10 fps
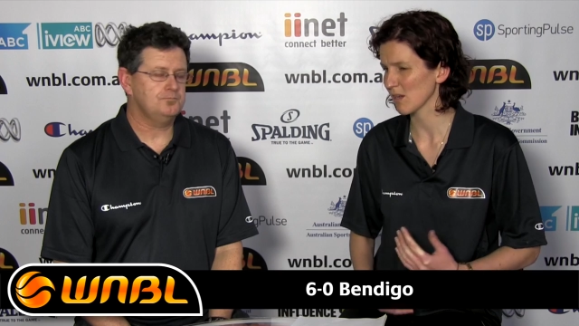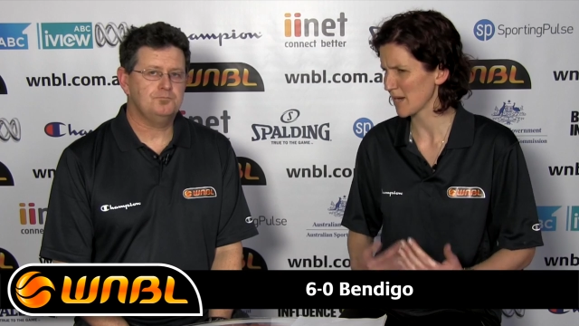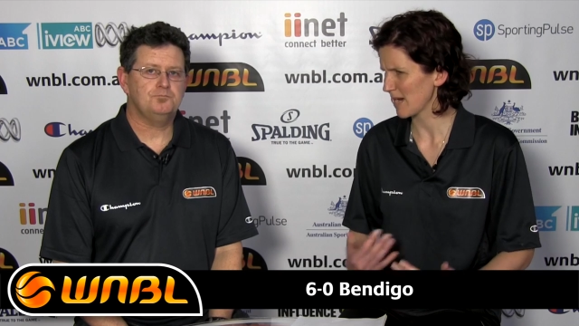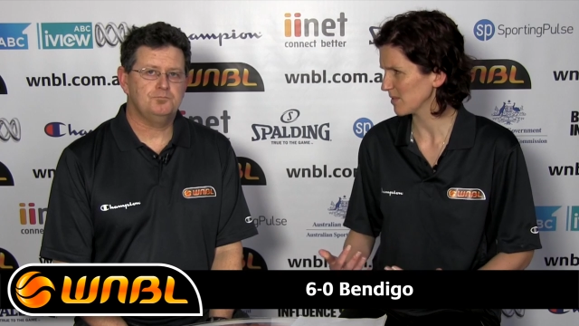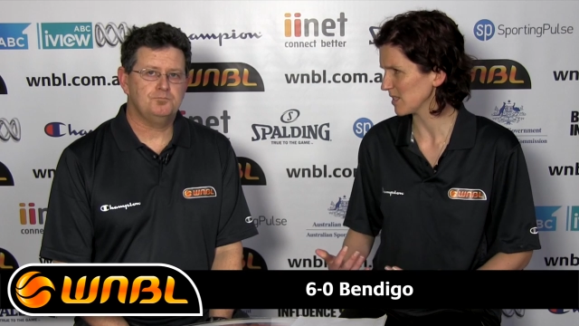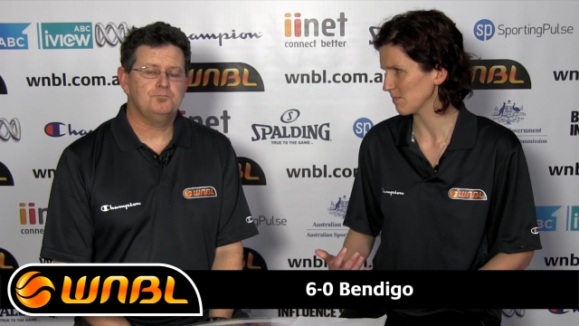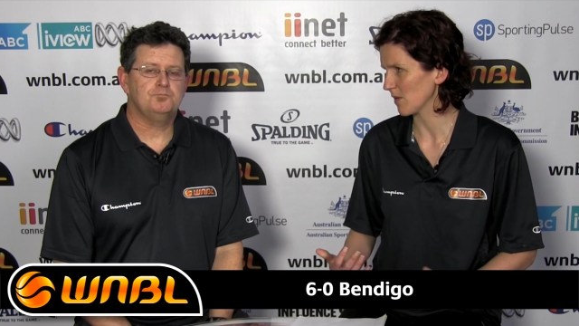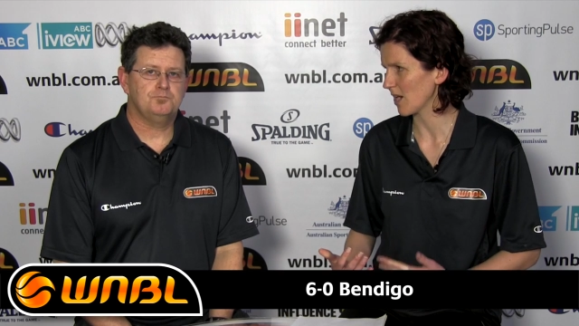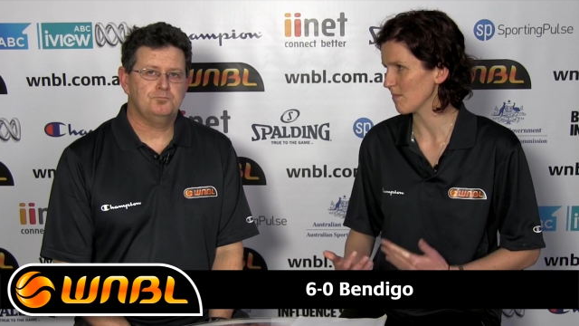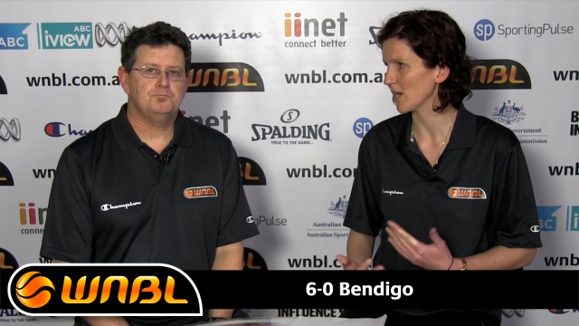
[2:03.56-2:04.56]
Speaker 1: so perhaps this
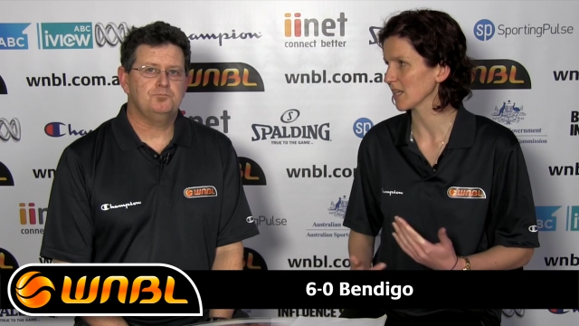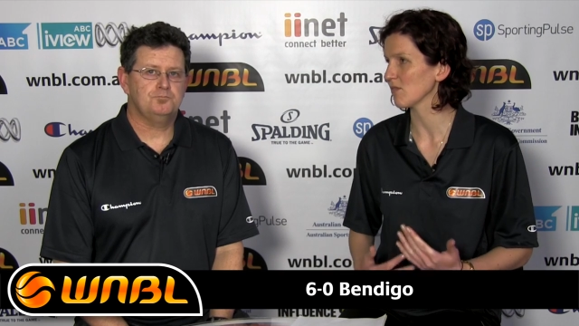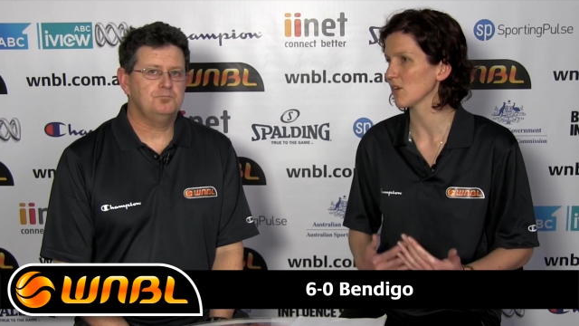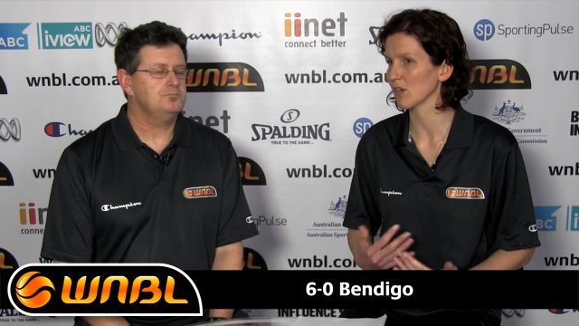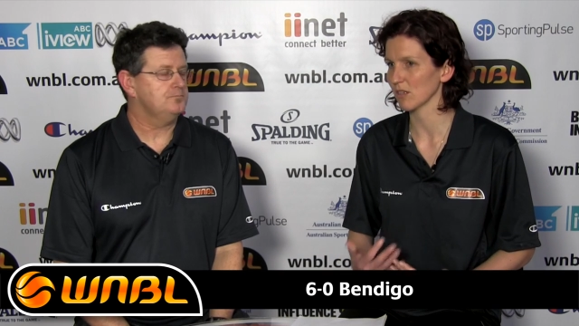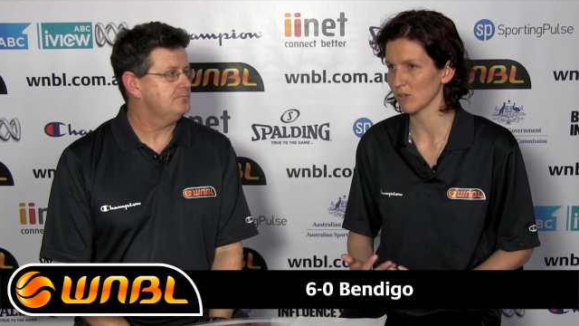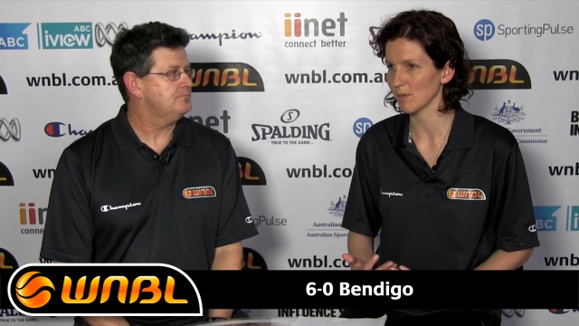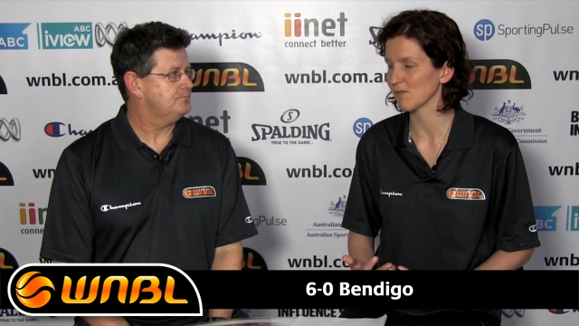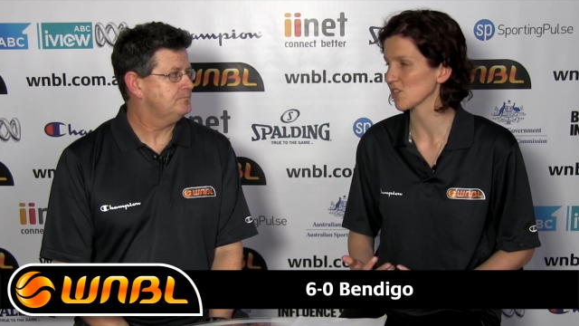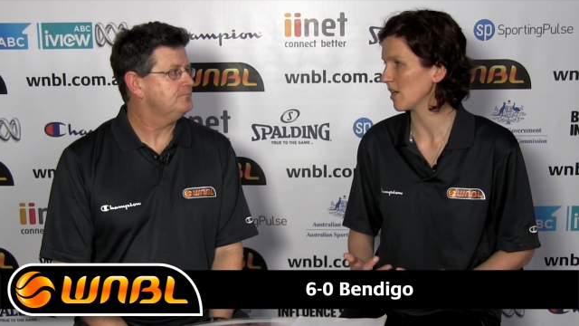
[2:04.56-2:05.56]
bye might give her a little
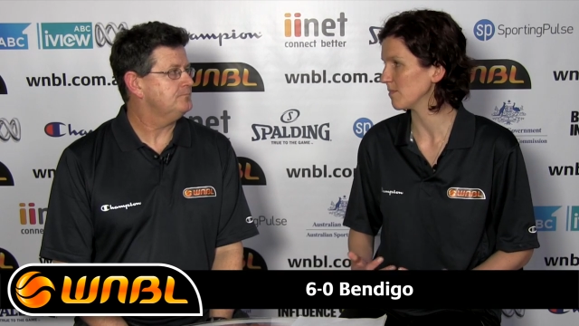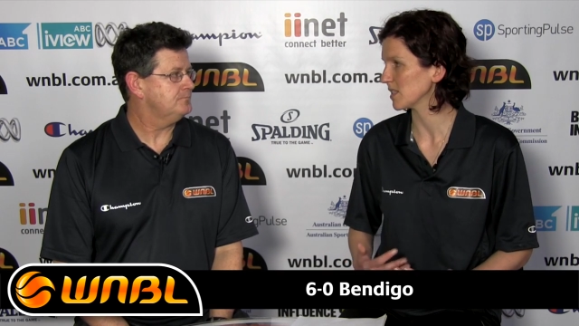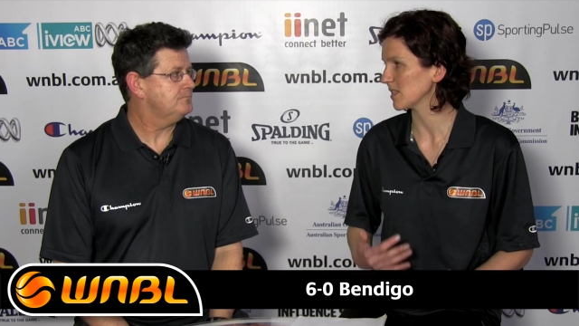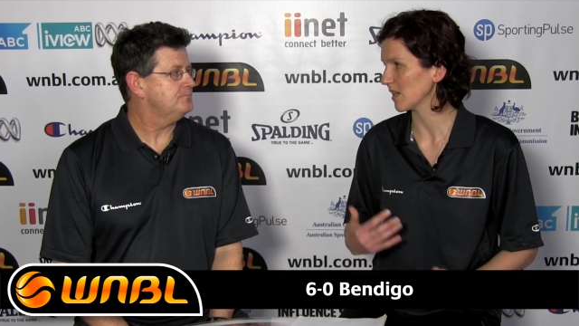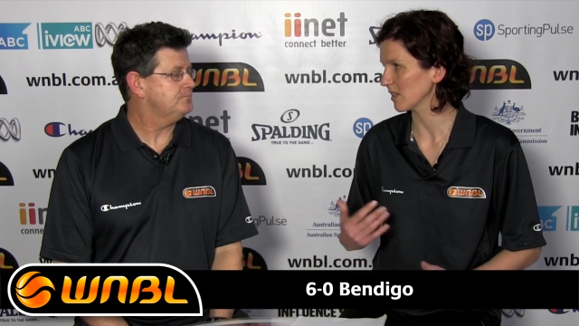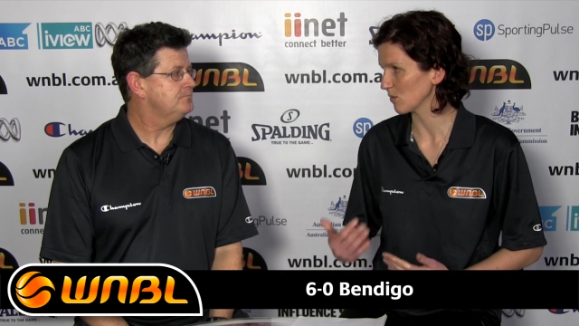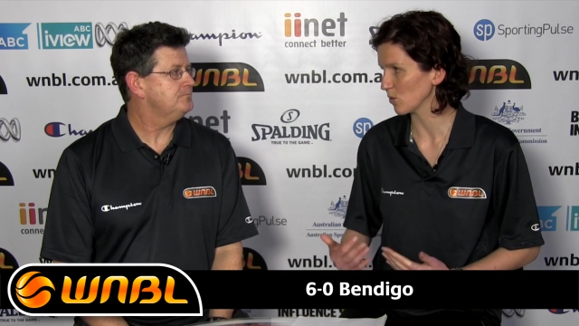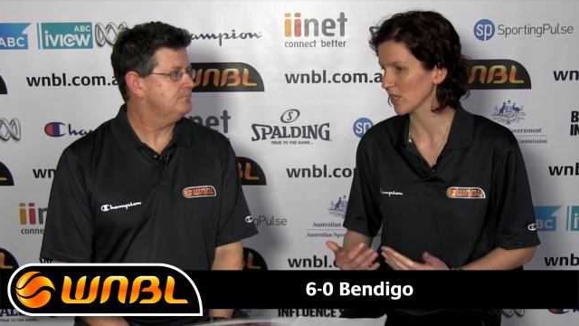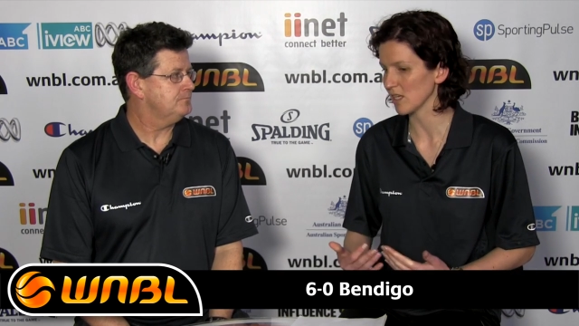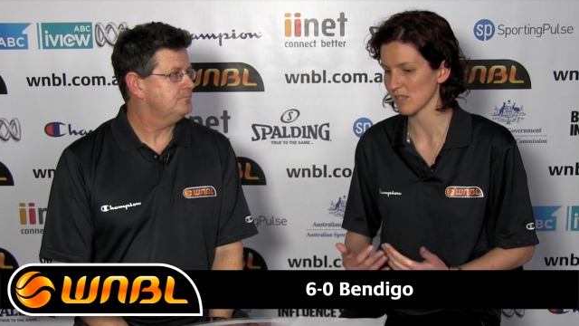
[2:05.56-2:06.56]
bit of time to settle and
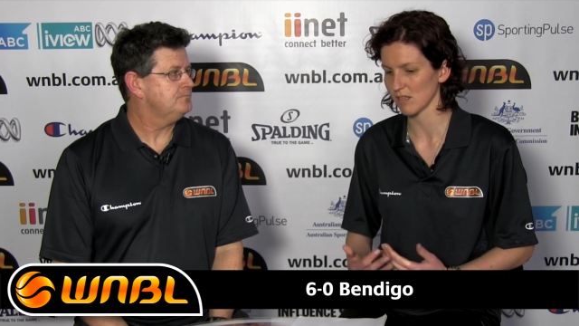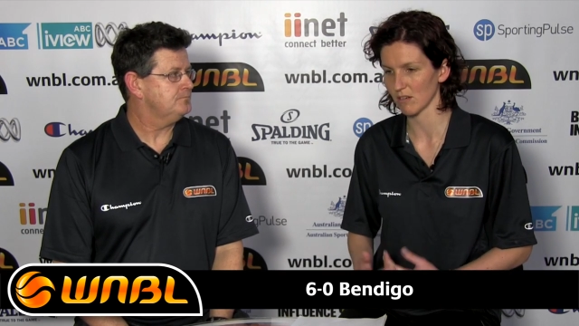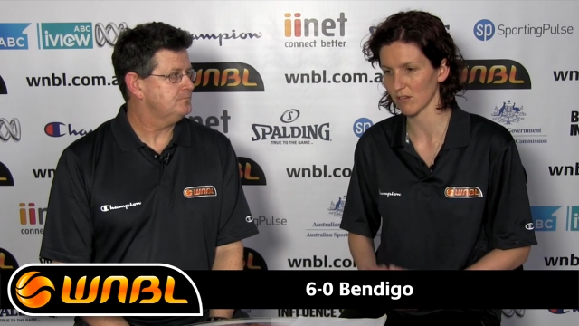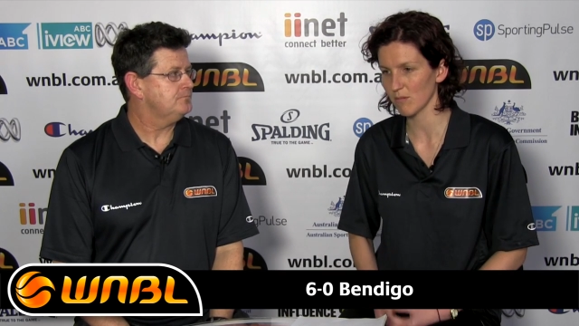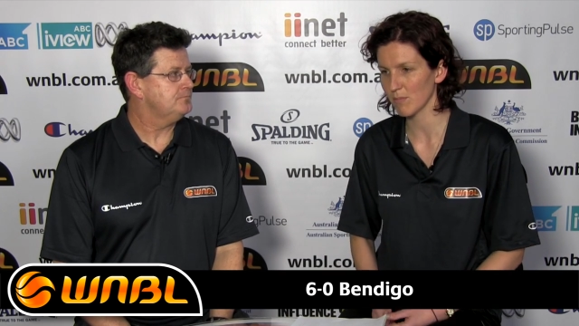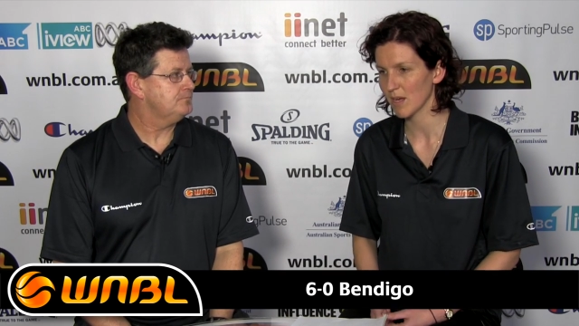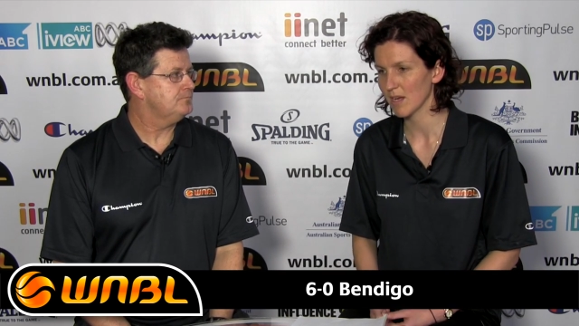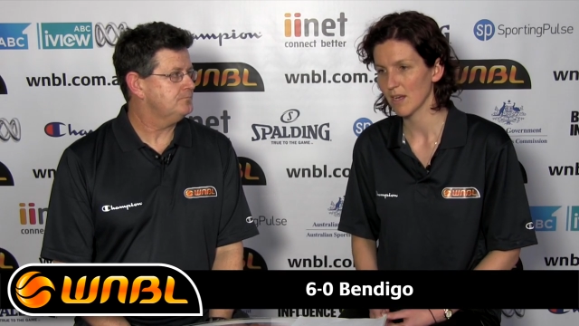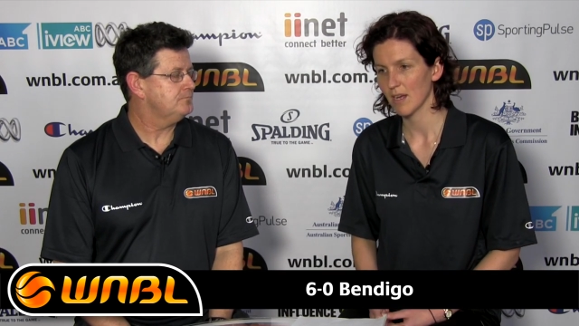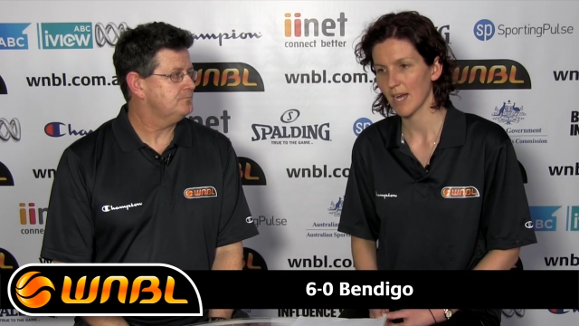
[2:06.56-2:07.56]
work into the group.
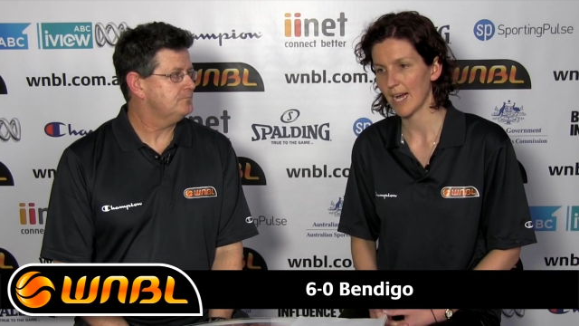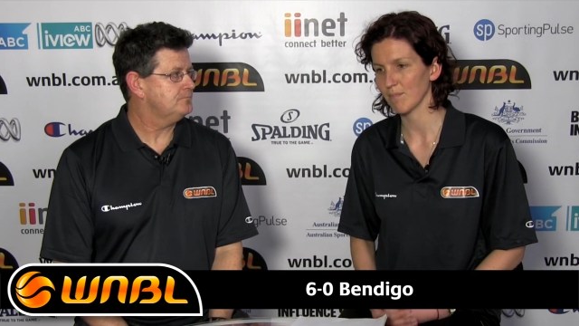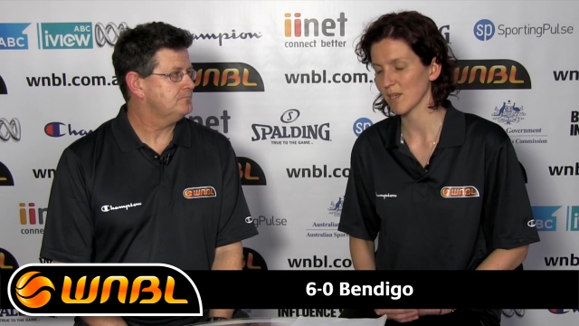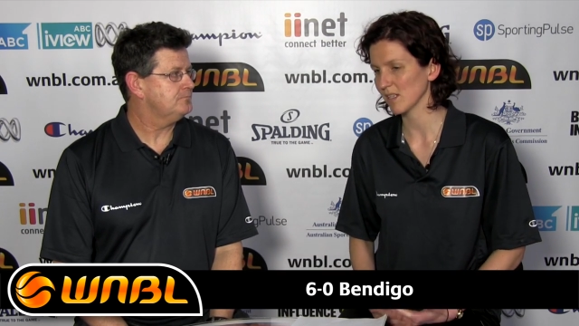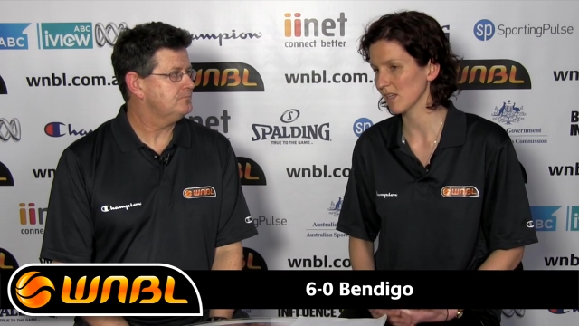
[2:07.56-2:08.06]
They're